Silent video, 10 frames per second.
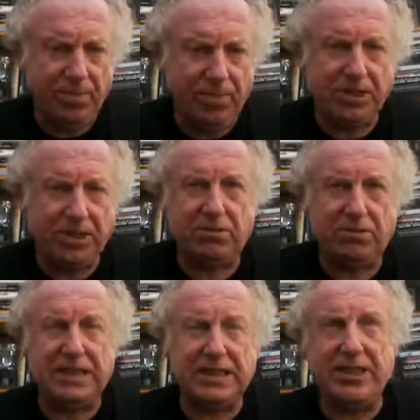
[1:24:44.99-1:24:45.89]
because
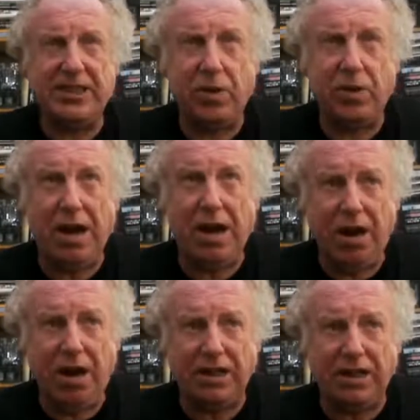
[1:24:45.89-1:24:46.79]
Christine Joanna
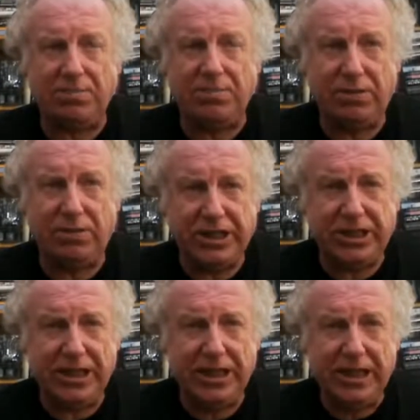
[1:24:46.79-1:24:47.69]
Hart is a British